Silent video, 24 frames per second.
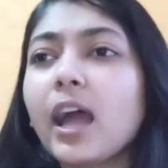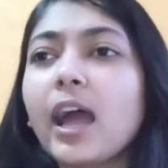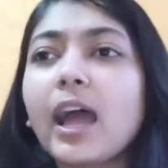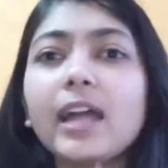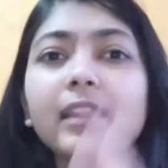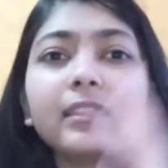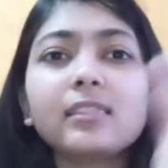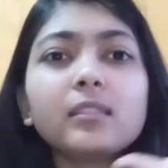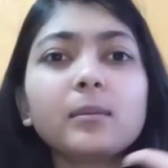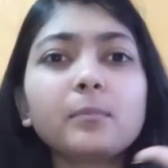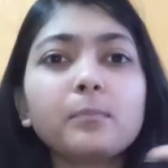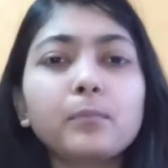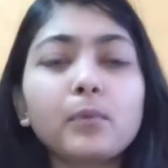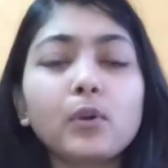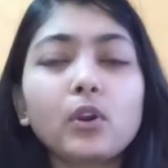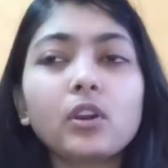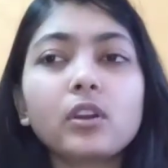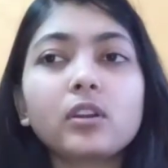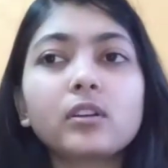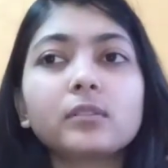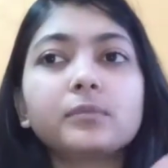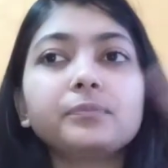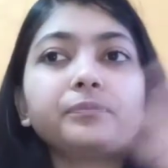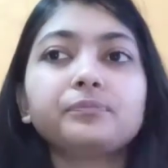and the
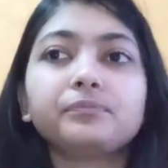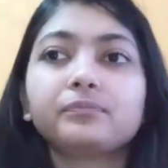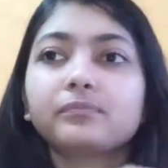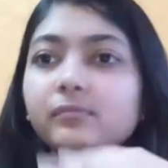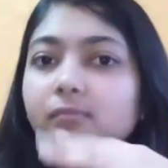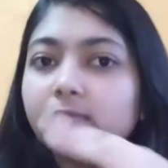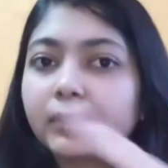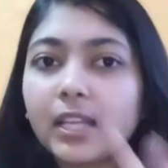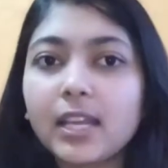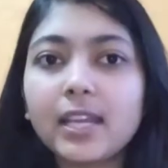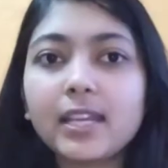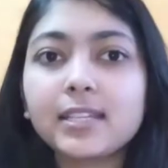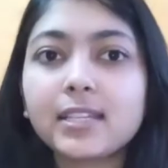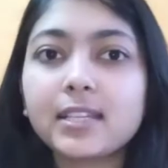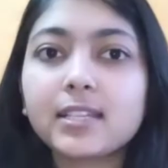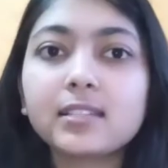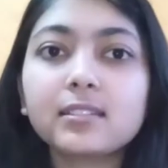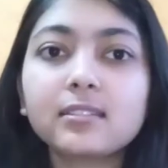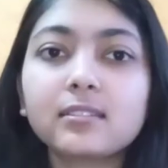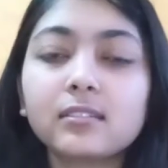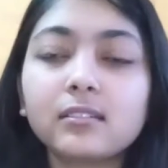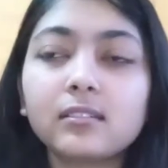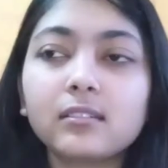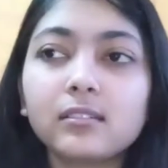book, it
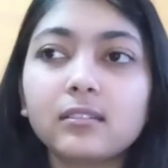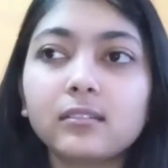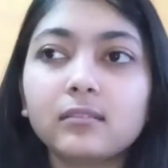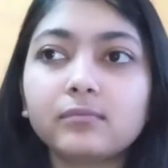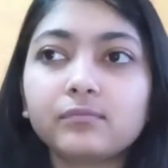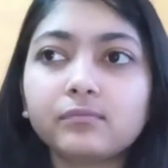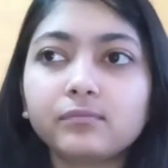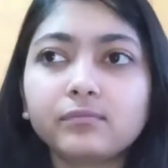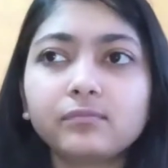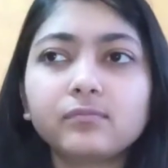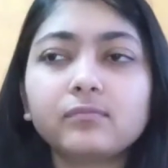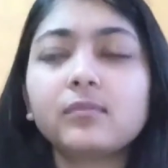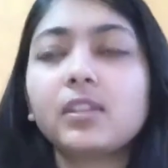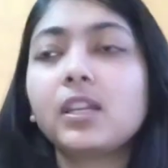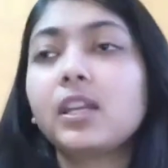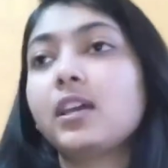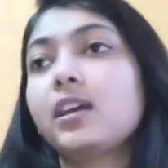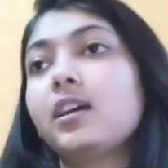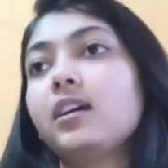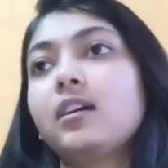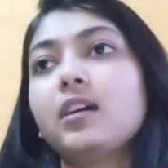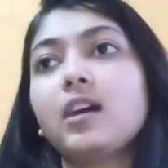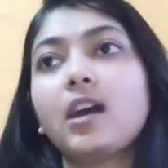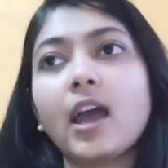is
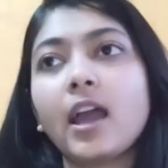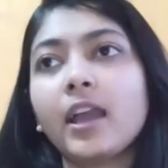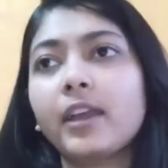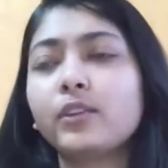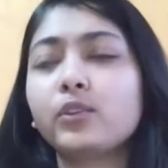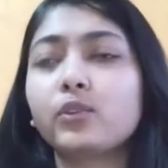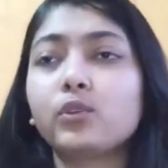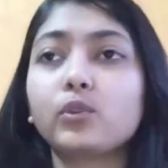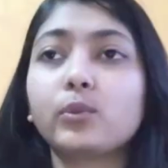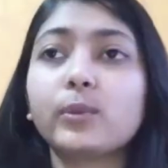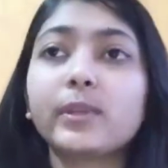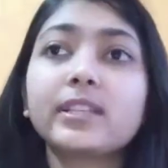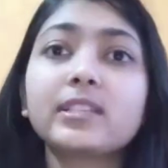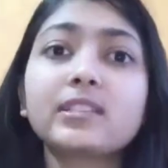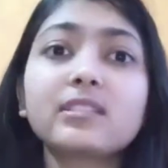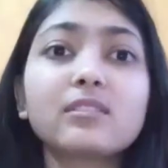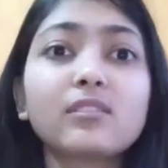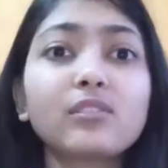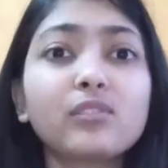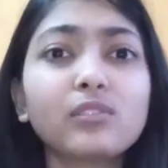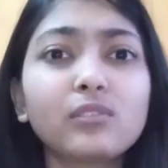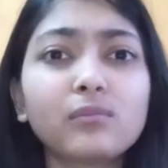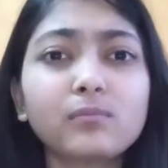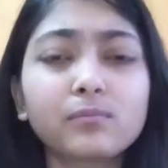I don't know,
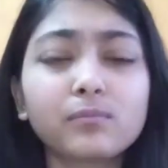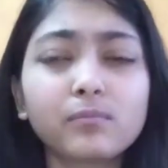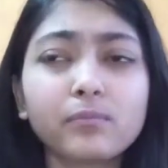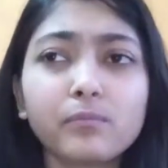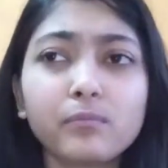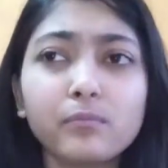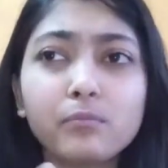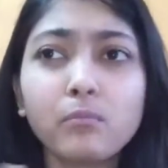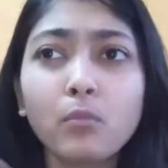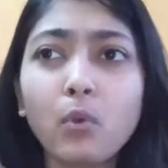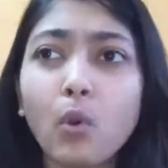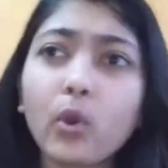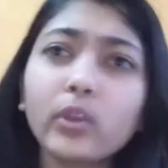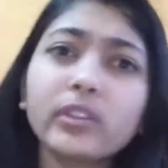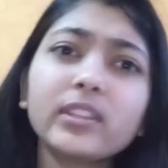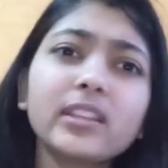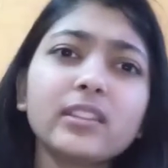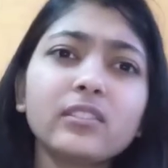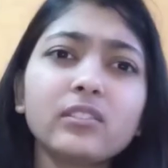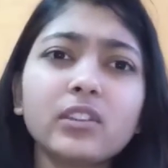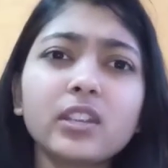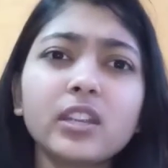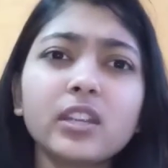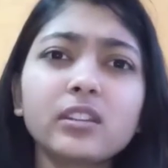it's more
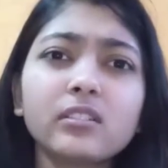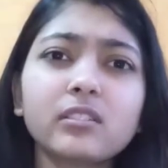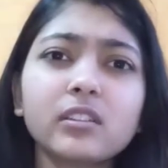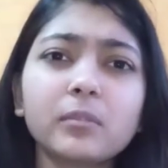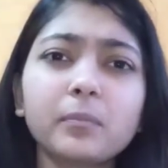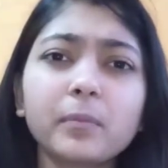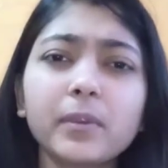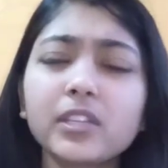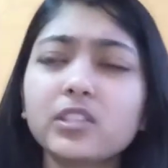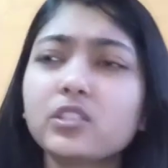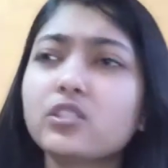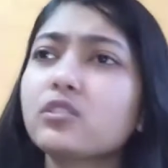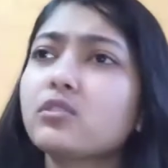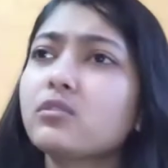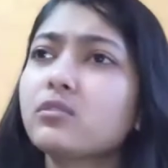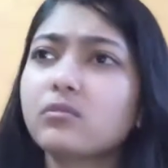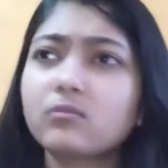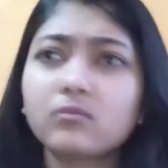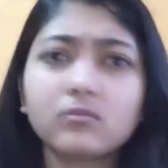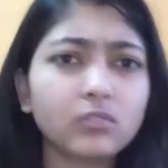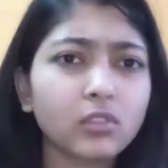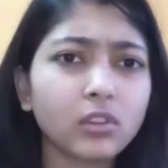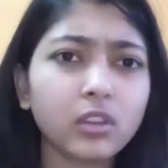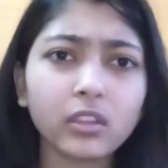than 300 pages,
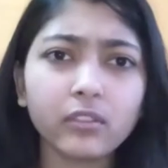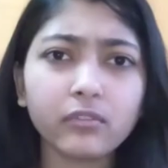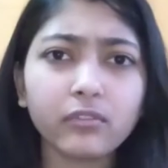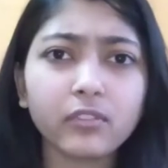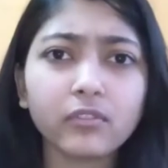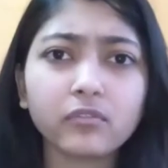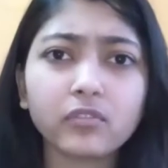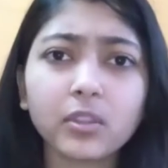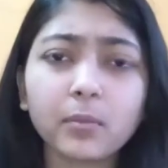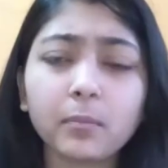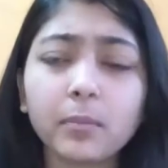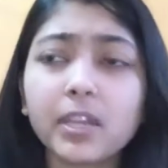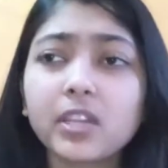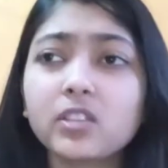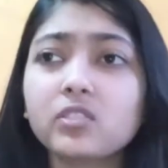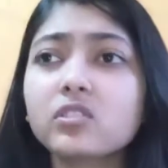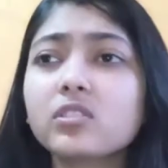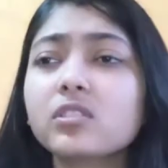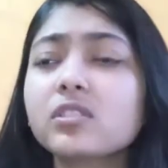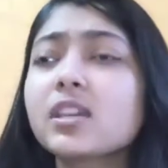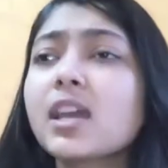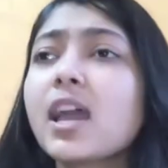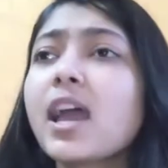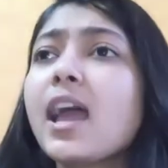350
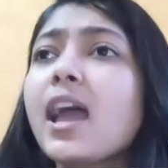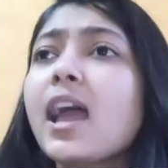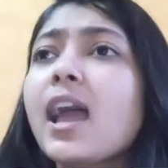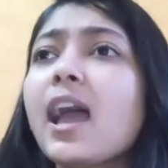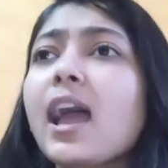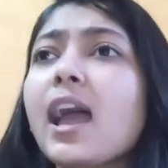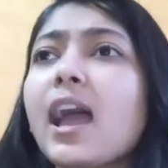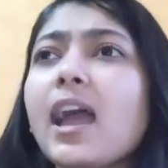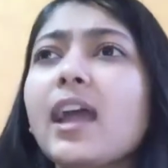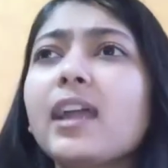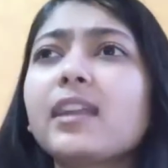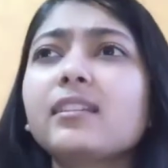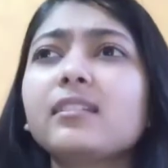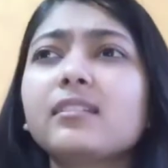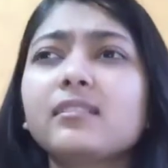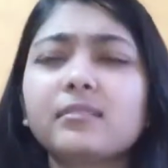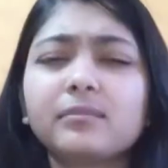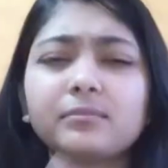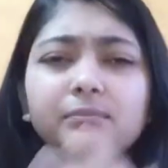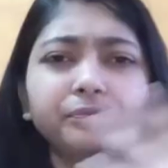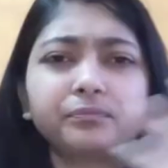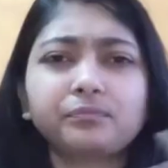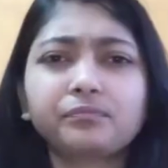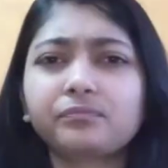pages, and
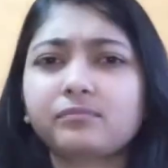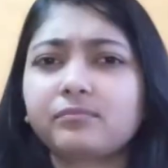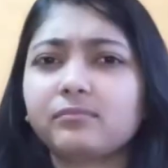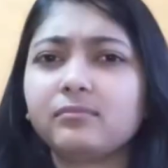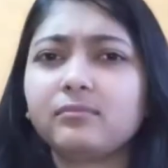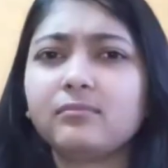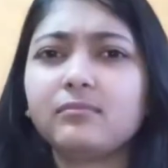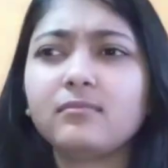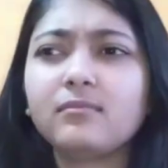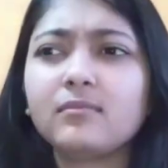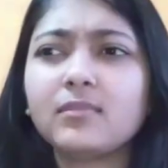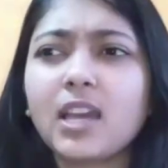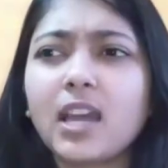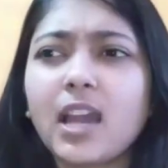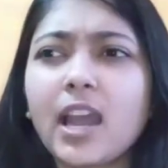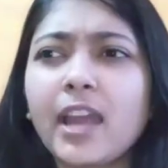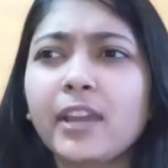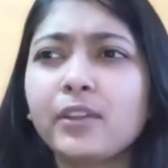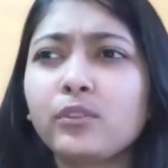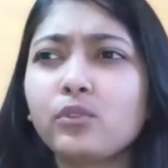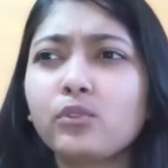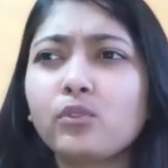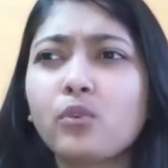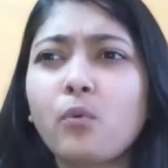
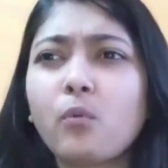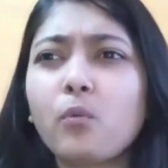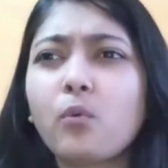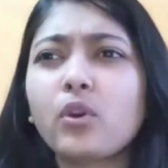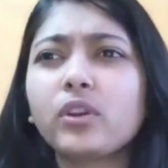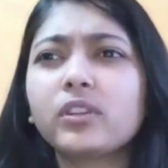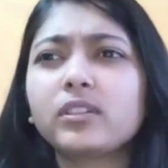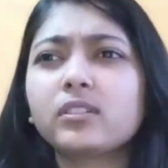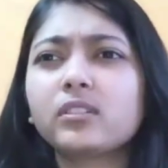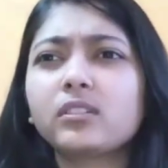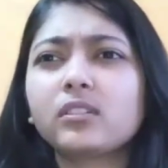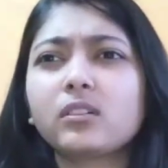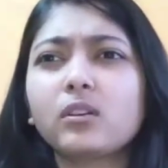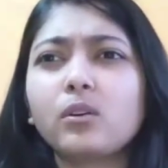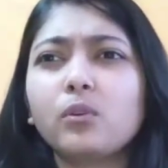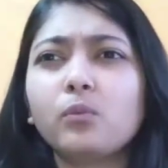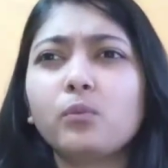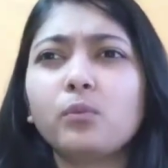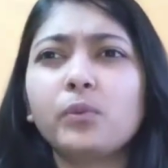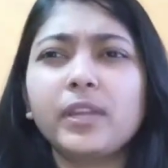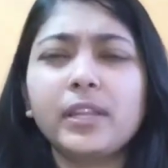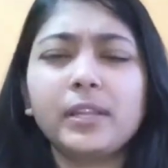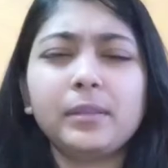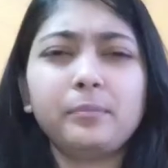I don't know what
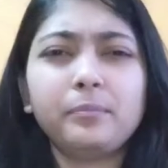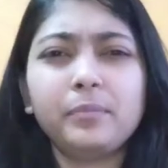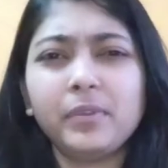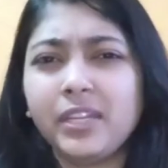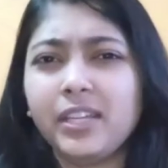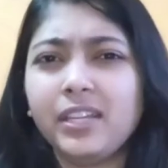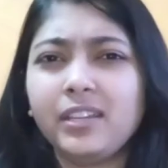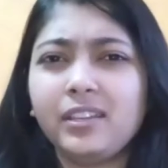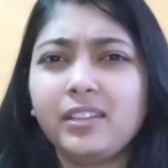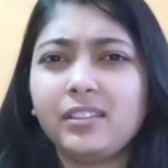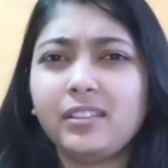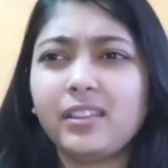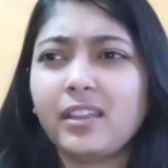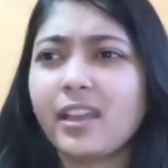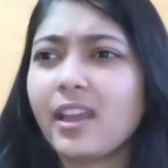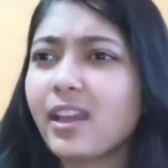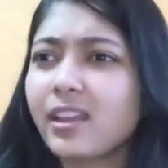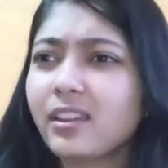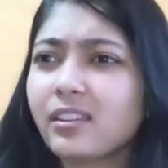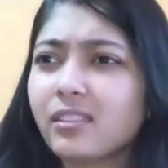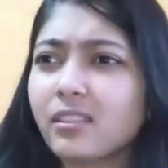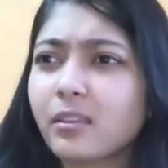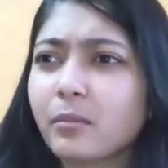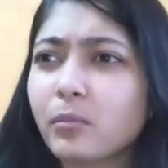will be
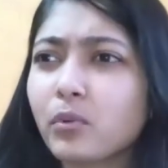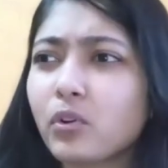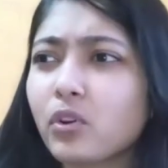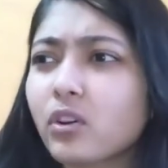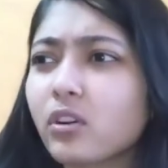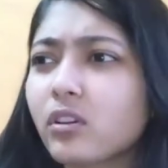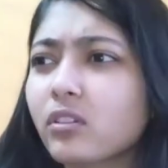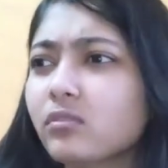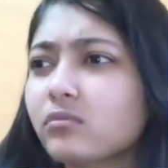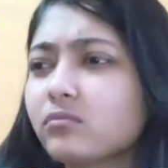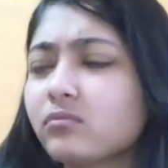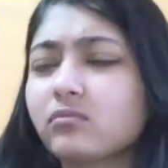there in the book.